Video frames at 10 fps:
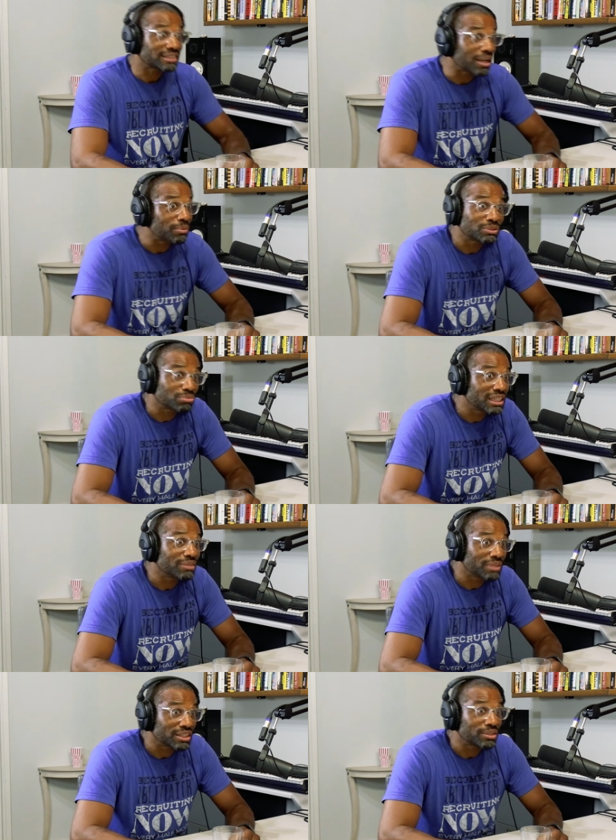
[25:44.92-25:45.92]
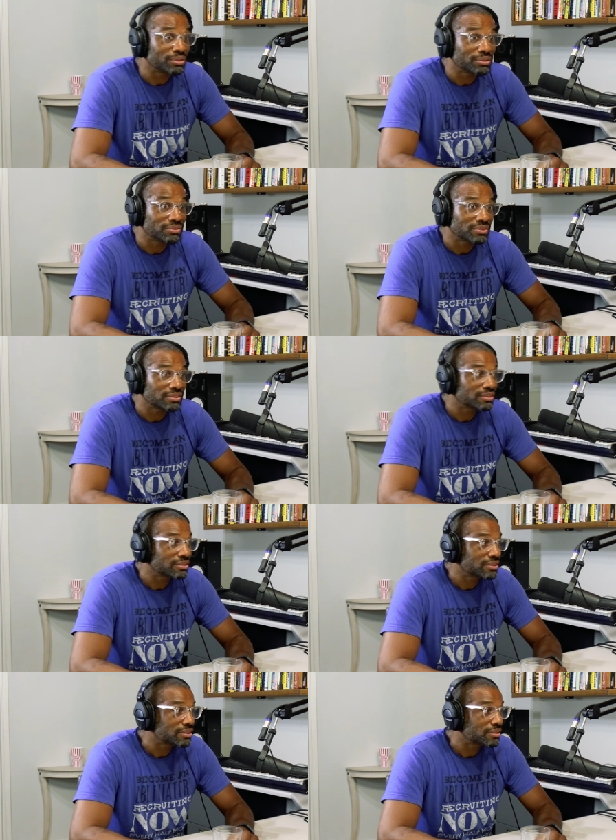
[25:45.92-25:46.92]
so it was really really cool. So he
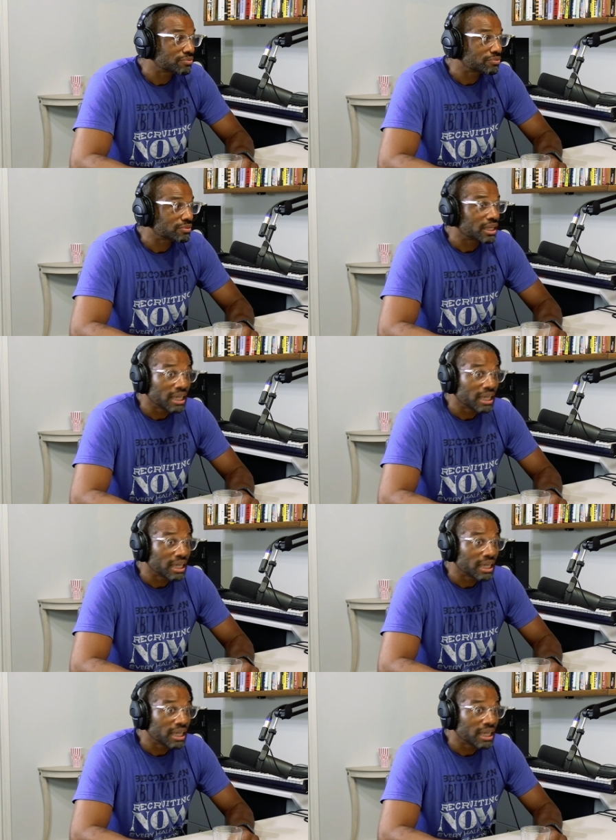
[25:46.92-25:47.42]
really put you on.